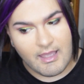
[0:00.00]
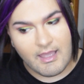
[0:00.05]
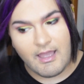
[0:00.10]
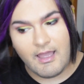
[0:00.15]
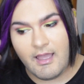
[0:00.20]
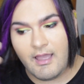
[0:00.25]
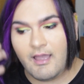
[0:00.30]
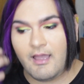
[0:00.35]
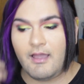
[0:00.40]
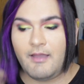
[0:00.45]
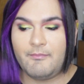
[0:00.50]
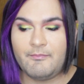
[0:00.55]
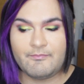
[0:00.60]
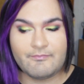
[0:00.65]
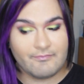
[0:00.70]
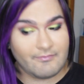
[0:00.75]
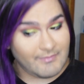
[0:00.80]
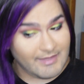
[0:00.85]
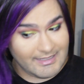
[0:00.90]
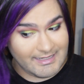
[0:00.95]

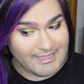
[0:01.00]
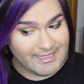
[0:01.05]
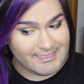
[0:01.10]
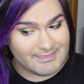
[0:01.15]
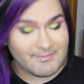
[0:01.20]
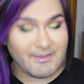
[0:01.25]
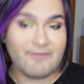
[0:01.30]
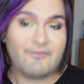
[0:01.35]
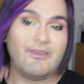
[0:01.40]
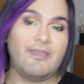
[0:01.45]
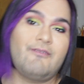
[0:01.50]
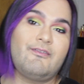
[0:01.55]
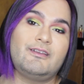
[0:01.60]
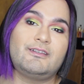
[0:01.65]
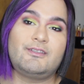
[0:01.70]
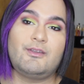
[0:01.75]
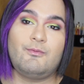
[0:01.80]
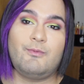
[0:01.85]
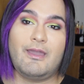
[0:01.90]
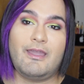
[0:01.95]
It is my
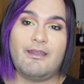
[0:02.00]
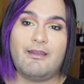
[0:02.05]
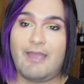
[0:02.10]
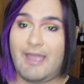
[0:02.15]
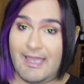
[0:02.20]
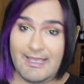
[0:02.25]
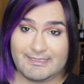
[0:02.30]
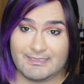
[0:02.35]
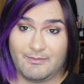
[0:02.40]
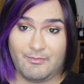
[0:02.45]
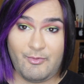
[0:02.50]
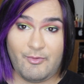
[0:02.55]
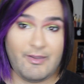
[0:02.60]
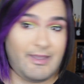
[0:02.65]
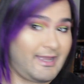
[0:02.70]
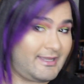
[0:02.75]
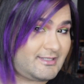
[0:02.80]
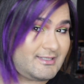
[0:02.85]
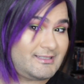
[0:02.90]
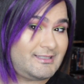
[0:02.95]
favorite to wear as a
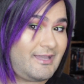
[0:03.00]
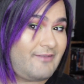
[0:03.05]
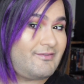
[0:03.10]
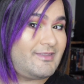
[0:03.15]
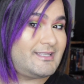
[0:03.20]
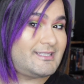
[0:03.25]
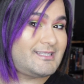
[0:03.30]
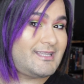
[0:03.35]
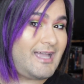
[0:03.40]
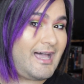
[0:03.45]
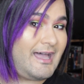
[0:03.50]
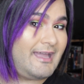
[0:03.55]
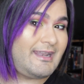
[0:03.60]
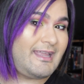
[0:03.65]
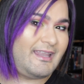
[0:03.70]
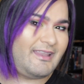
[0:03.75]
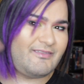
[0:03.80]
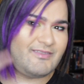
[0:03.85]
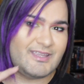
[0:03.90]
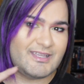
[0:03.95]
boy. I just love this
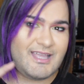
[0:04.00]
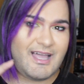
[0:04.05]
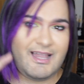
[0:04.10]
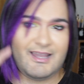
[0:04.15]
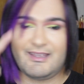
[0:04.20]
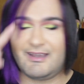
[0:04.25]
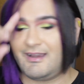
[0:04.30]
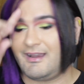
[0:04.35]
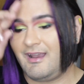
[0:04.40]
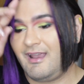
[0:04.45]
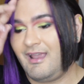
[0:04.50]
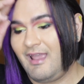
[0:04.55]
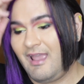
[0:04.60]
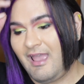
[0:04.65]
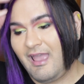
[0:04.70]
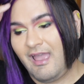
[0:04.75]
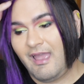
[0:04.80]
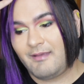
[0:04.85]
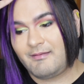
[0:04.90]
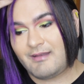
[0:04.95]
cut, I love the color.
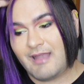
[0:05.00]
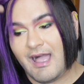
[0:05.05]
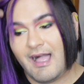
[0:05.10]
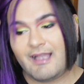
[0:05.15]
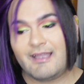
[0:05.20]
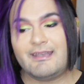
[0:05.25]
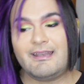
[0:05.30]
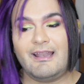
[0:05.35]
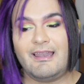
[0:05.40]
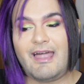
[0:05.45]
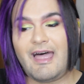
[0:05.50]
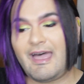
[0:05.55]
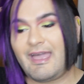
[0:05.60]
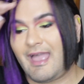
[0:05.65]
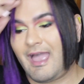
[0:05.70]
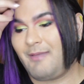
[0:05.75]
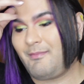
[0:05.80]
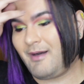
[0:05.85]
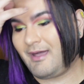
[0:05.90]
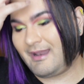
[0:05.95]
Not gonna
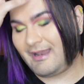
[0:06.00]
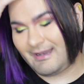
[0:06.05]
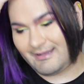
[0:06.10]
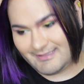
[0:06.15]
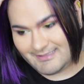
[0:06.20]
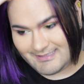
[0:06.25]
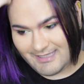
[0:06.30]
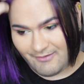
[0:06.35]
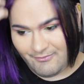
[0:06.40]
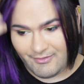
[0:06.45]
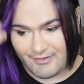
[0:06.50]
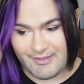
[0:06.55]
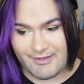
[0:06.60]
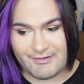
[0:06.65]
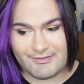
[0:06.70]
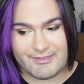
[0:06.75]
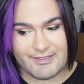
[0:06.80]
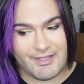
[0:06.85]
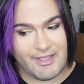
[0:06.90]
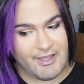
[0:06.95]
lie, I bought it several
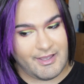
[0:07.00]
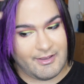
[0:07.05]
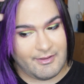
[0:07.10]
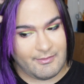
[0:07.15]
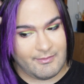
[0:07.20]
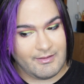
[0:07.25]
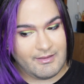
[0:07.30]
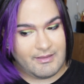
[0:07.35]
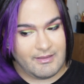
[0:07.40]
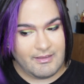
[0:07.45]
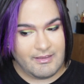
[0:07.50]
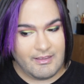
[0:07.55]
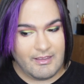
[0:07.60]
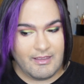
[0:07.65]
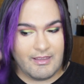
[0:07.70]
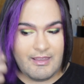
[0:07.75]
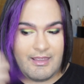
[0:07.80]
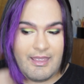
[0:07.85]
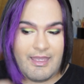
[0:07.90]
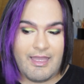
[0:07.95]
years ago
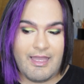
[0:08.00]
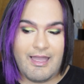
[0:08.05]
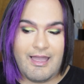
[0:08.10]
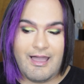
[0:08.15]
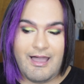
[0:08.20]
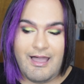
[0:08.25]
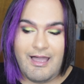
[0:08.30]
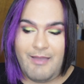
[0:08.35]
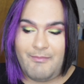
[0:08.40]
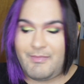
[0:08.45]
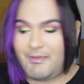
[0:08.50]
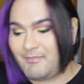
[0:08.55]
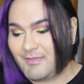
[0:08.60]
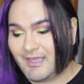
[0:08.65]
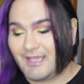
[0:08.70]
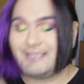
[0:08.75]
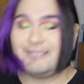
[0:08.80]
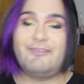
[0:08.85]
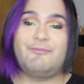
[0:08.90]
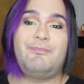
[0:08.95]

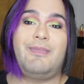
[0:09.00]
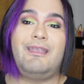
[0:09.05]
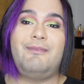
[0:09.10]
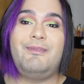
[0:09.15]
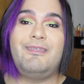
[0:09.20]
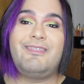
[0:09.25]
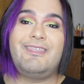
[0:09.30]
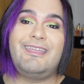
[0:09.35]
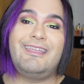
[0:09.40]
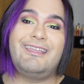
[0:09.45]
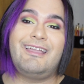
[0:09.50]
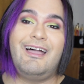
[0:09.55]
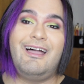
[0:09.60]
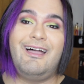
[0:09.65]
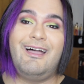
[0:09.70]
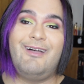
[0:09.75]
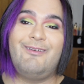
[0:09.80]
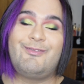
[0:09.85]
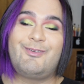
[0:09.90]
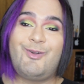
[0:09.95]
because it made me think
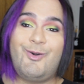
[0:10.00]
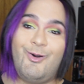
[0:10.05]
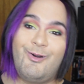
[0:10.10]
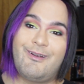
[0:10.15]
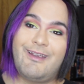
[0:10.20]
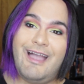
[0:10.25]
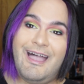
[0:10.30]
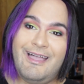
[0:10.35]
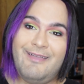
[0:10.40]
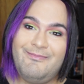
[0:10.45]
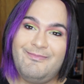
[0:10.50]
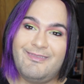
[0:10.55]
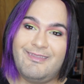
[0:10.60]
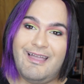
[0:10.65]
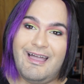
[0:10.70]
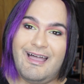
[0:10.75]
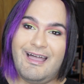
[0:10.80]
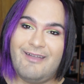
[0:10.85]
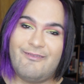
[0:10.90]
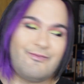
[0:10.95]
of Cora
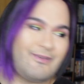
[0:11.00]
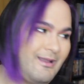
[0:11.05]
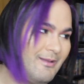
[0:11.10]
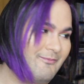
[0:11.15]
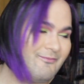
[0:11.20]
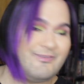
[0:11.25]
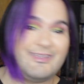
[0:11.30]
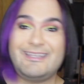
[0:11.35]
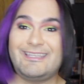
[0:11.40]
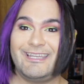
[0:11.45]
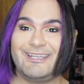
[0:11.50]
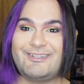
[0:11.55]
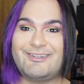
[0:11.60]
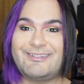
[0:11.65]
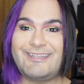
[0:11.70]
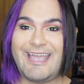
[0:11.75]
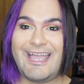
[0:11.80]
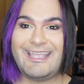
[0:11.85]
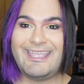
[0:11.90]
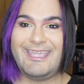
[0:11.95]
from Vintage
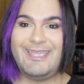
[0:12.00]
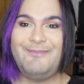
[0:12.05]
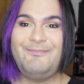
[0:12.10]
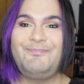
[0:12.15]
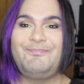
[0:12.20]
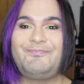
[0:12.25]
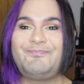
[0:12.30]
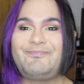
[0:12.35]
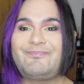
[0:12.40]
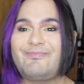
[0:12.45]
or Tacky.